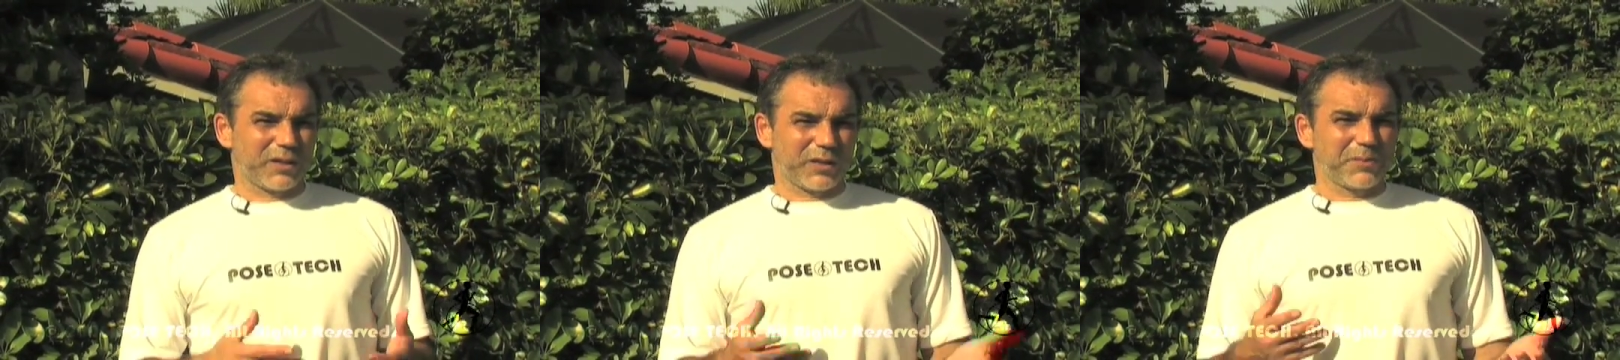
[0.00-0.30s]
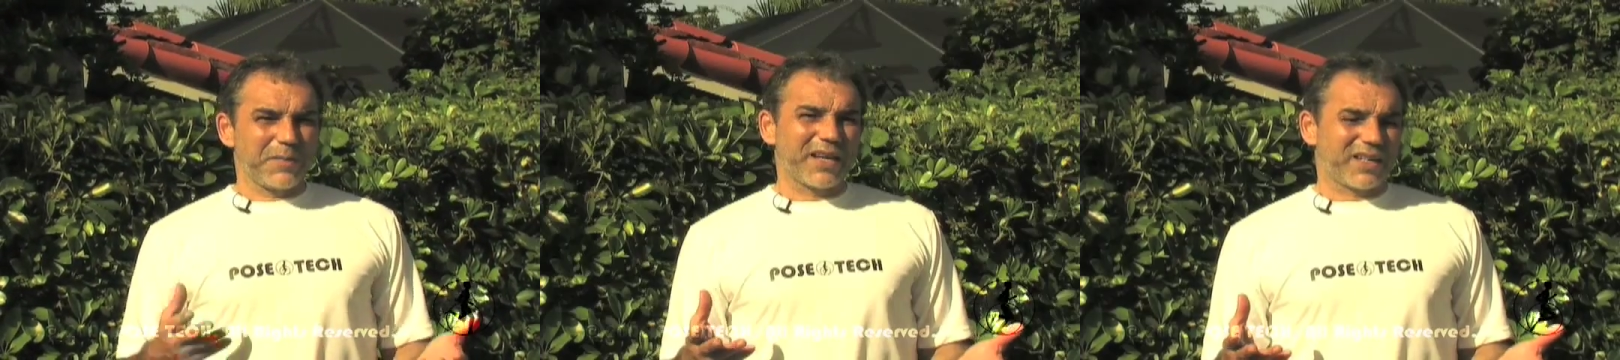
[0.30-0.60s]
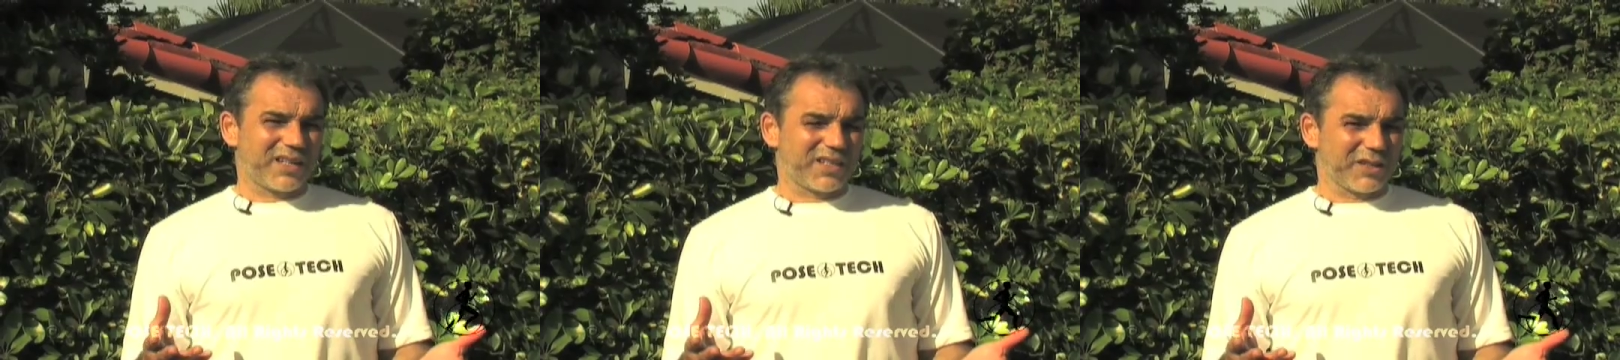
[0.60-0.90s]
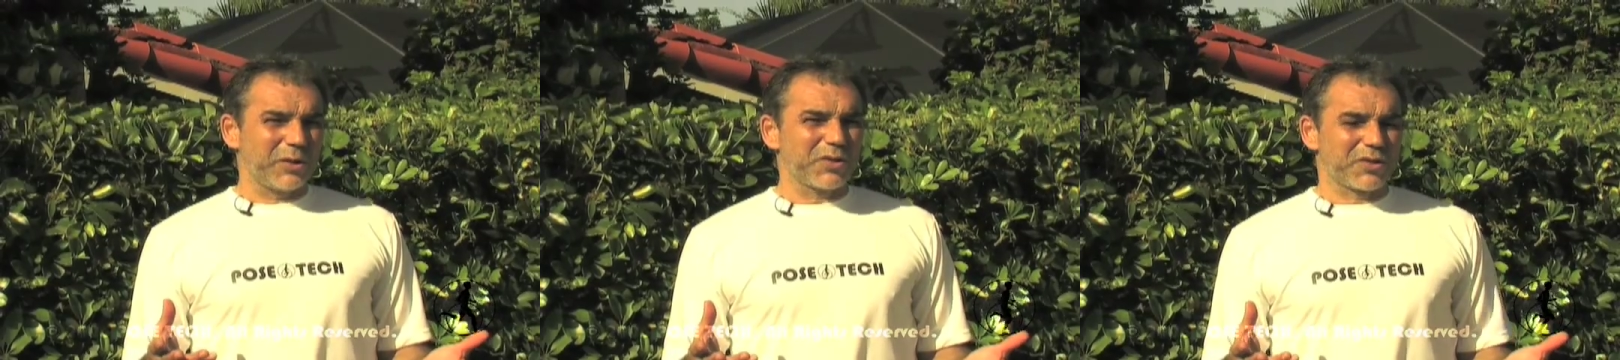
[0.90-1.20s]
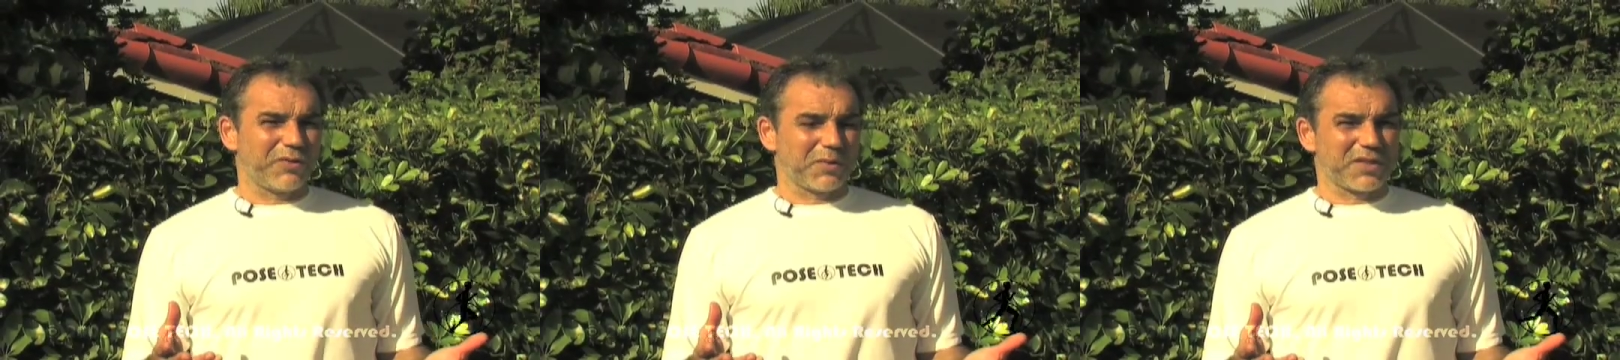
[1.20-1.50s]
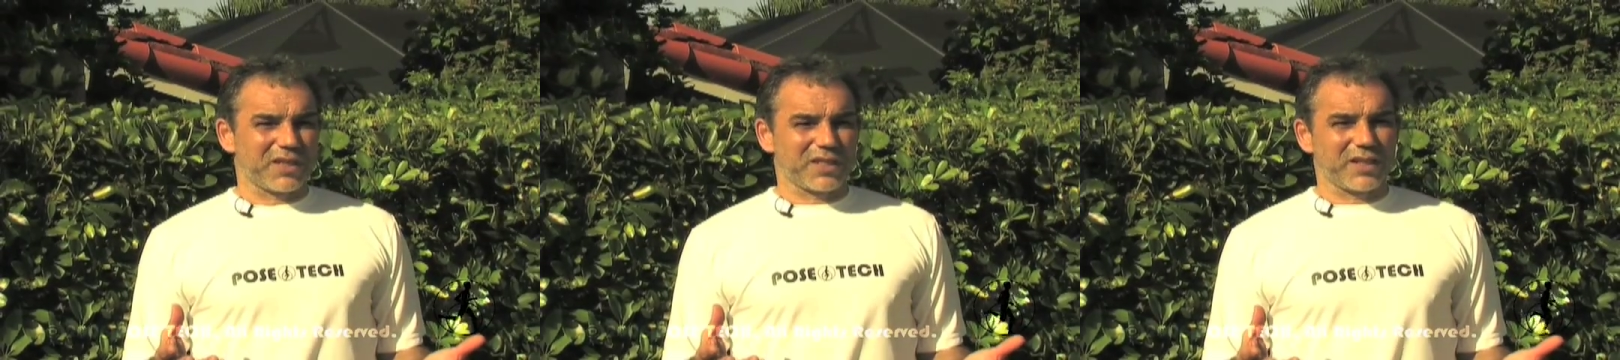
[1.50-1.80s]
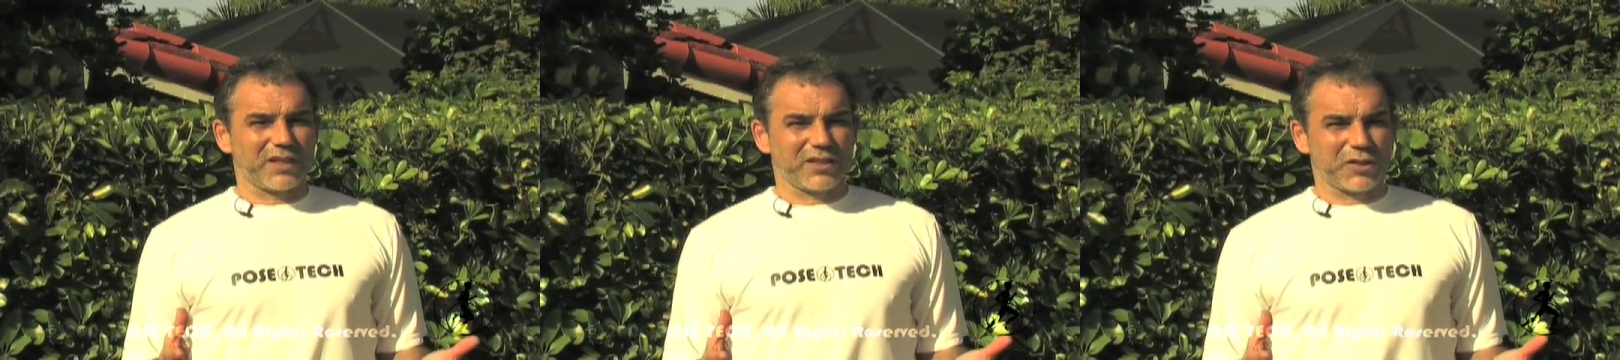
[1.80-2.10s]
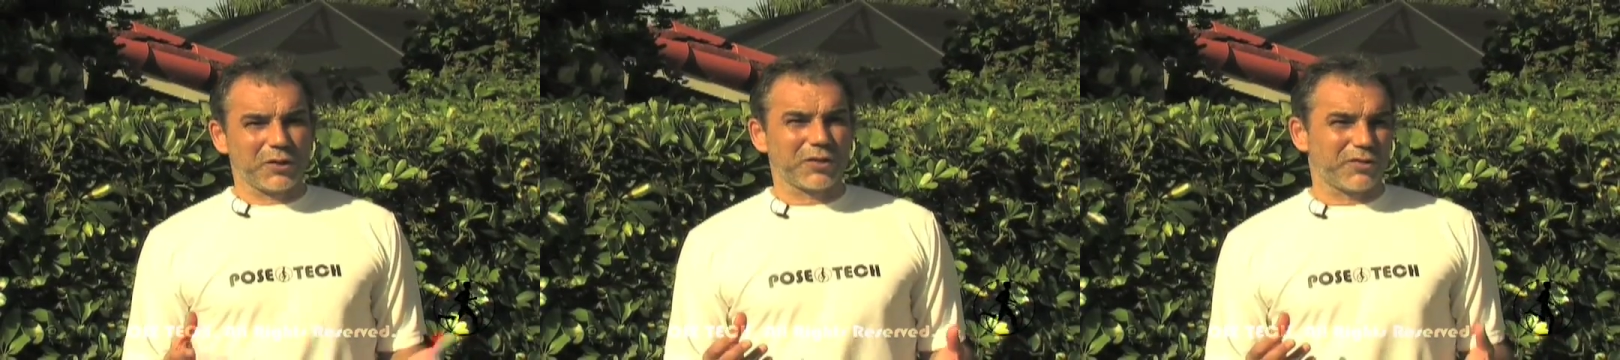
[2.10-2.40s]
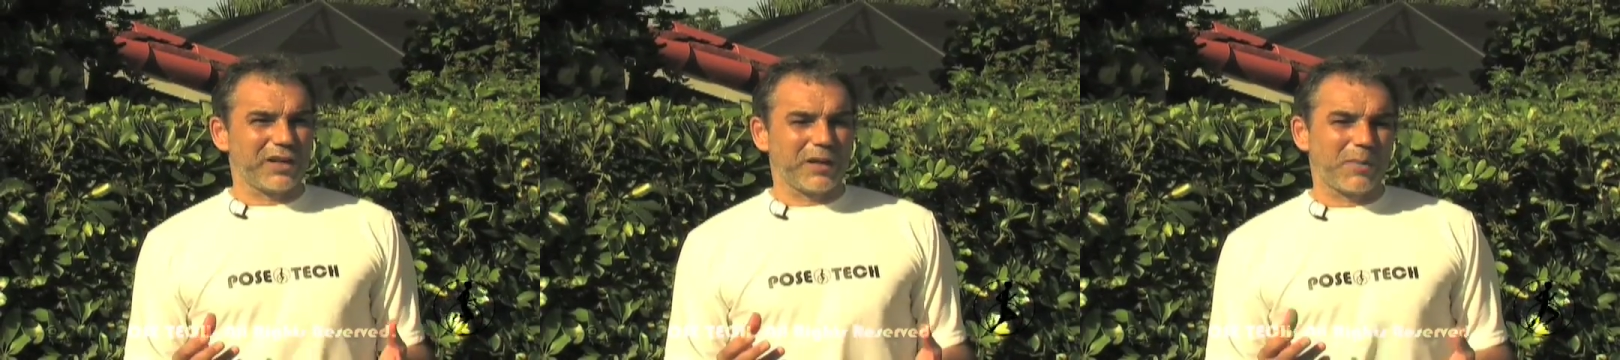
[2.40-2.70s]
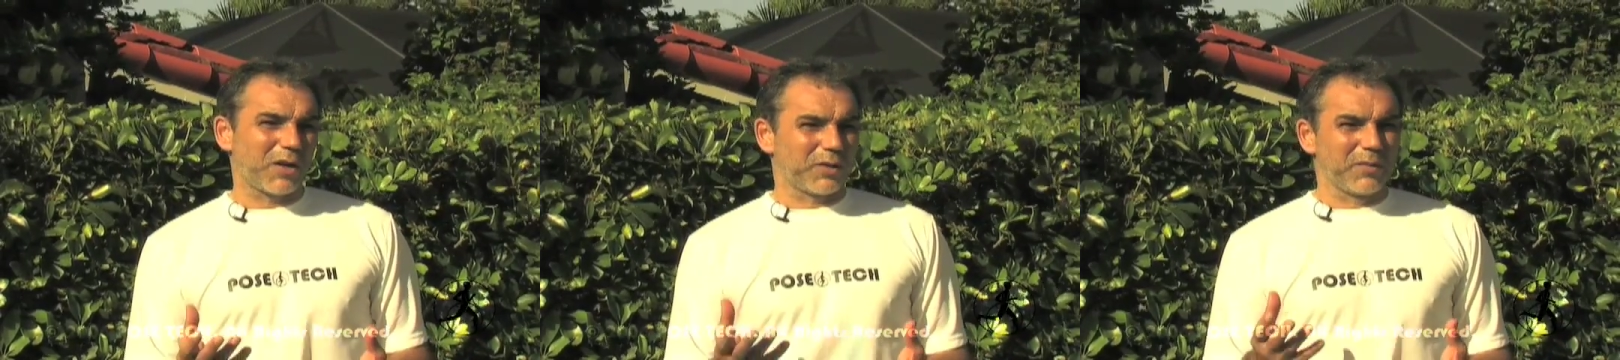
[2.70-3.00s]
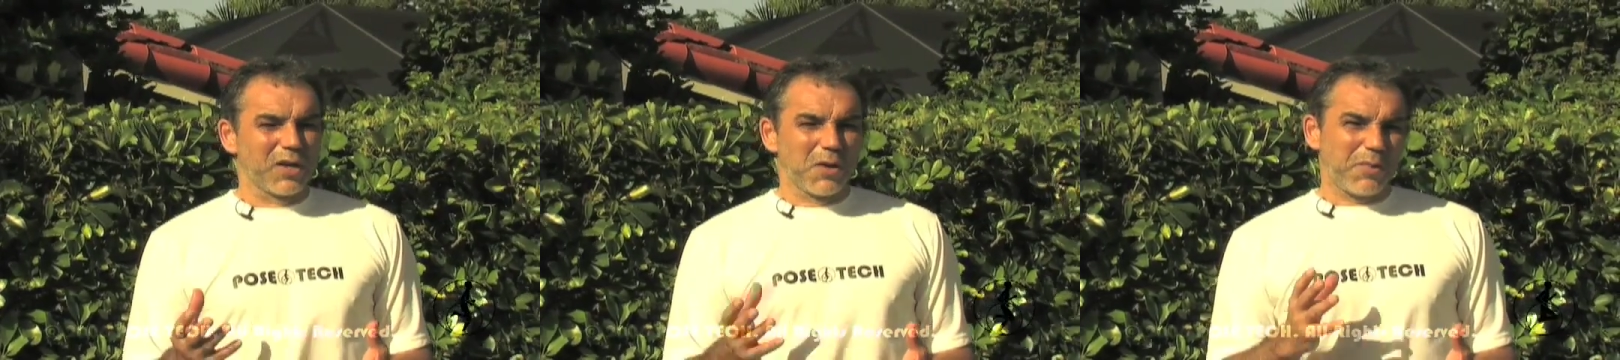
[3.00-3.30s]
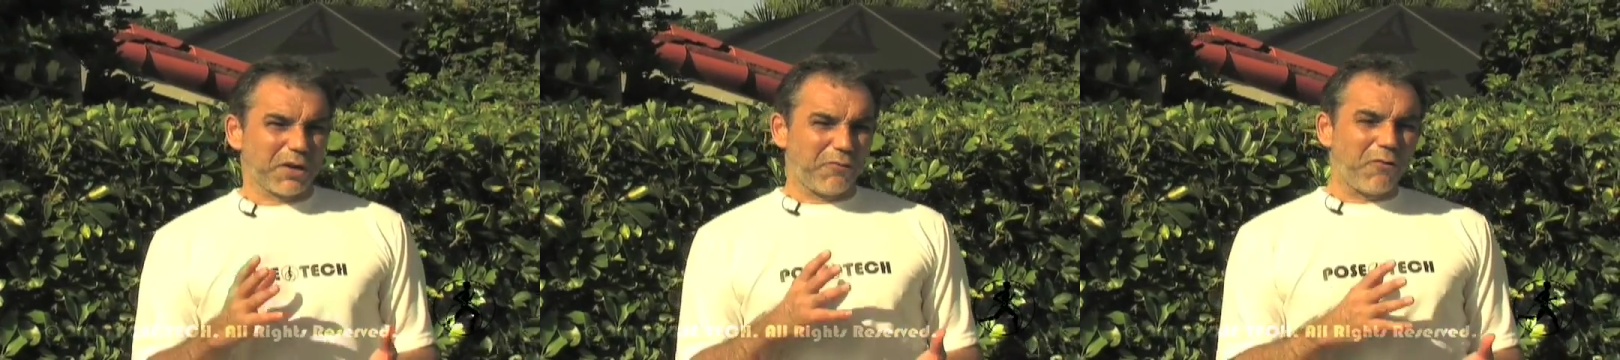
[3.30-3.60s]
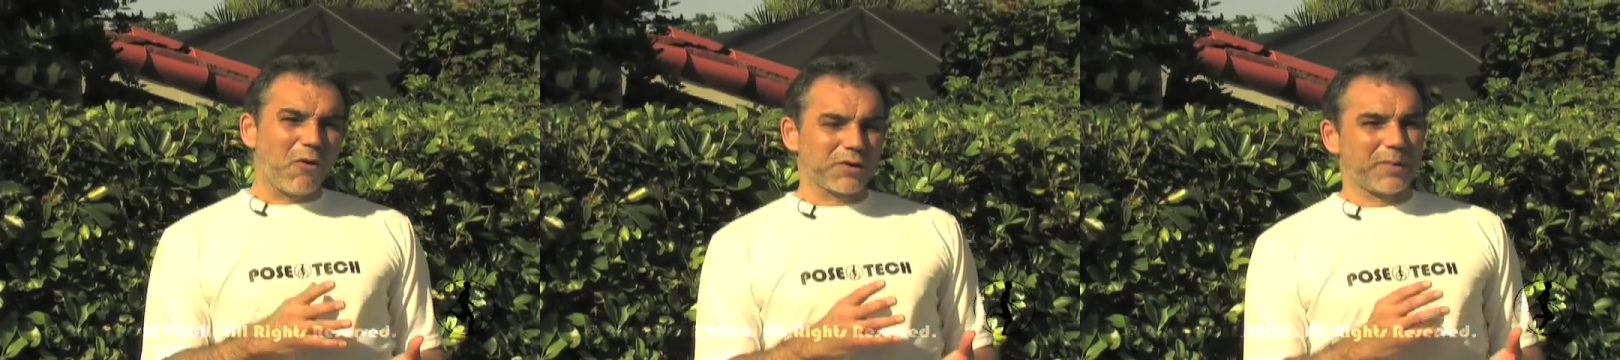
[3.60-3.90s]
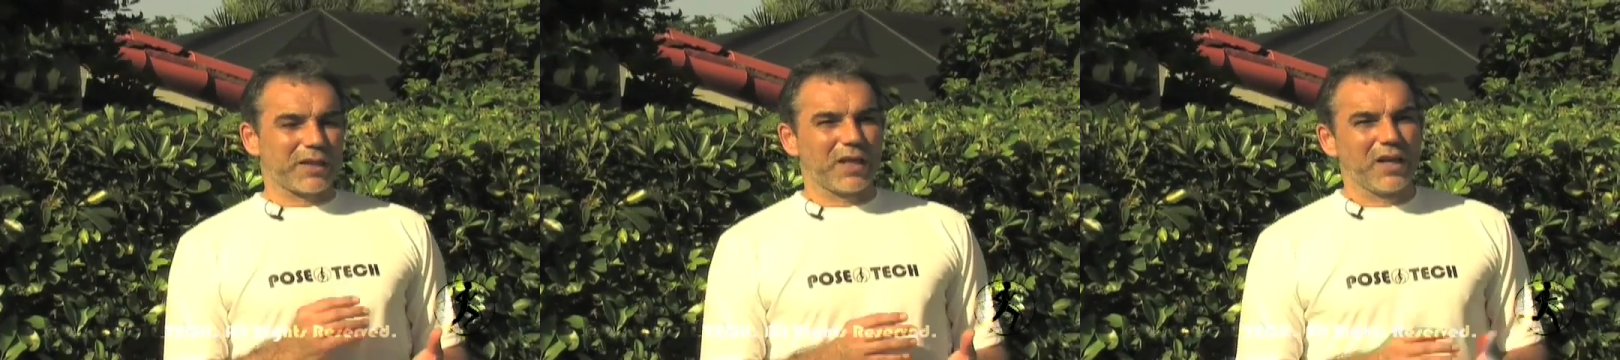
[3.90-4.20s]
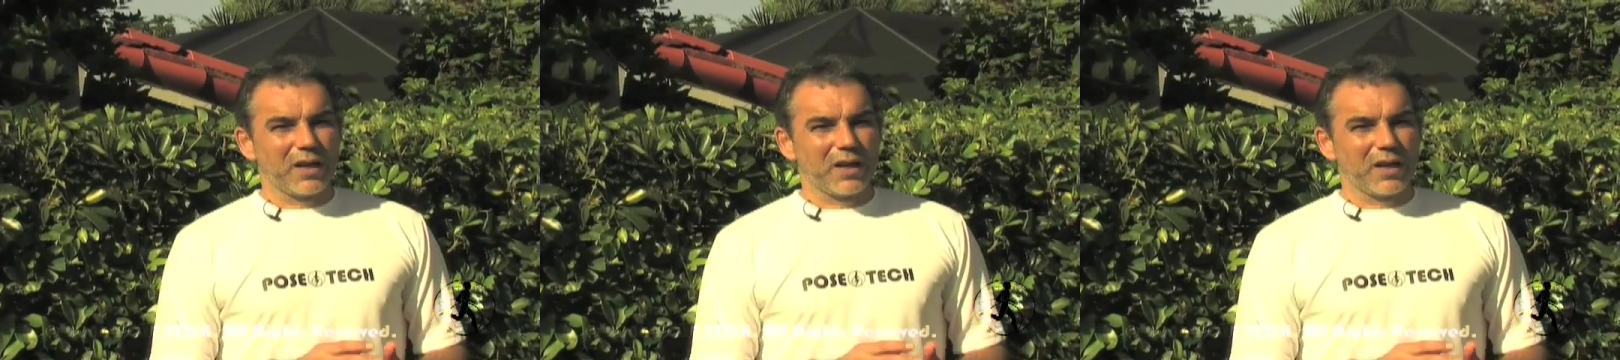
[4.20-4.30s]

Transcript: make conclusion from this that it's not really about big force but